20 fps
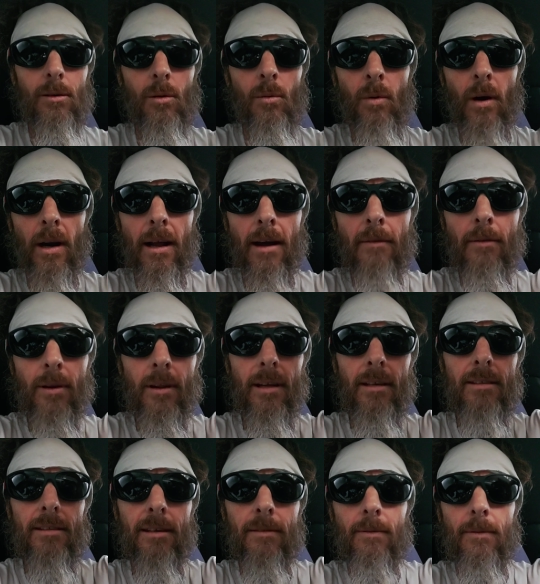or whatever
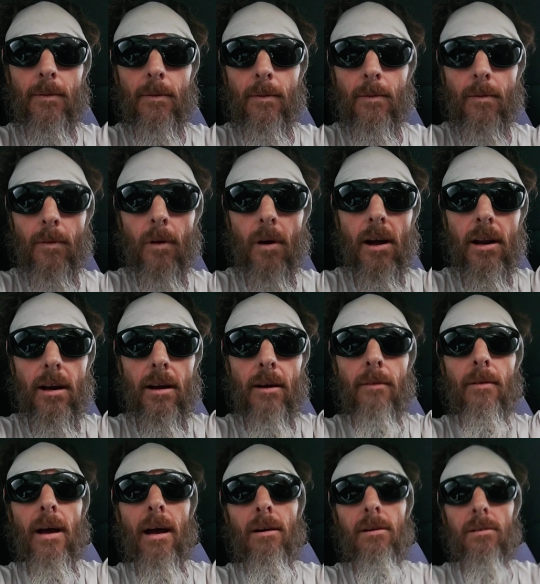that's in front
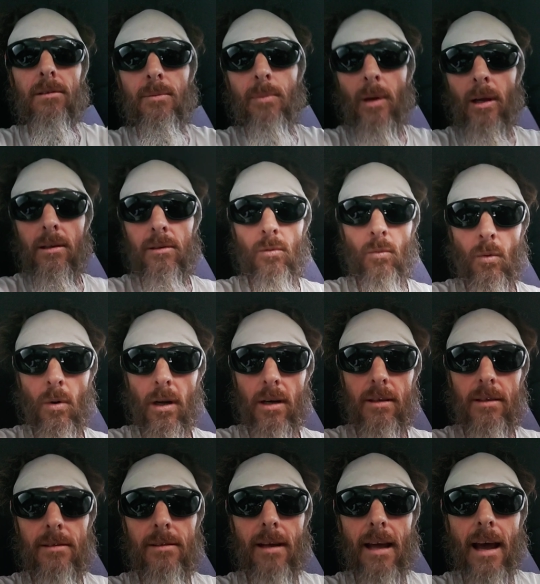of outer space. What
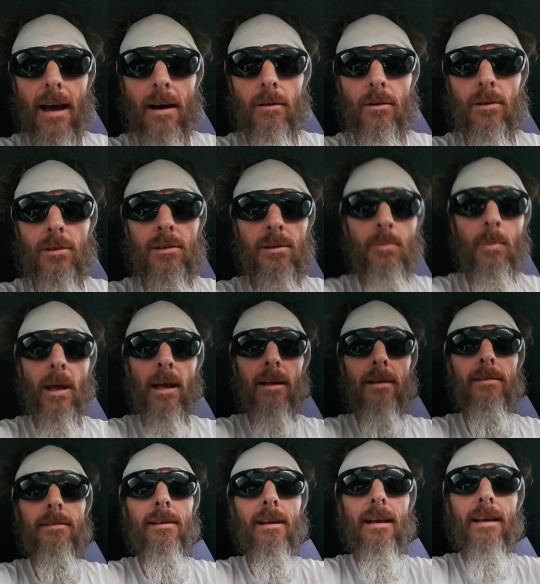does outer
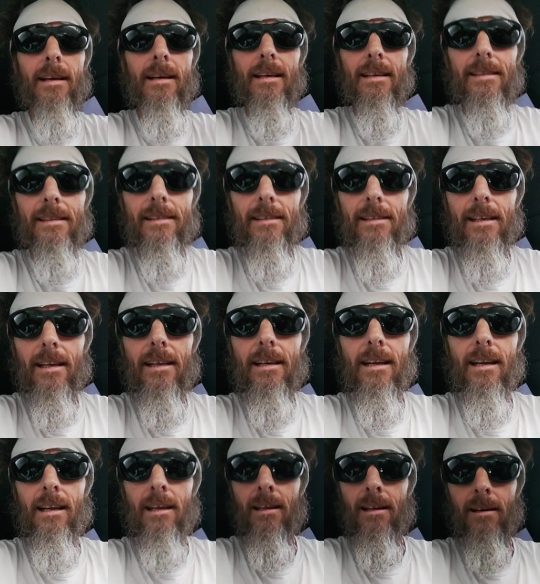space sit
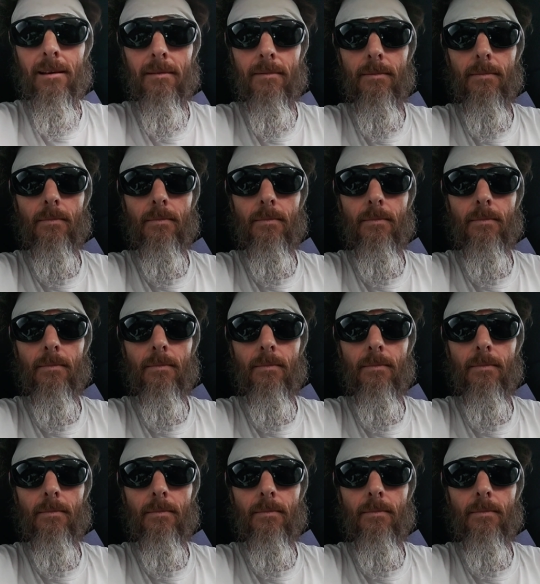in?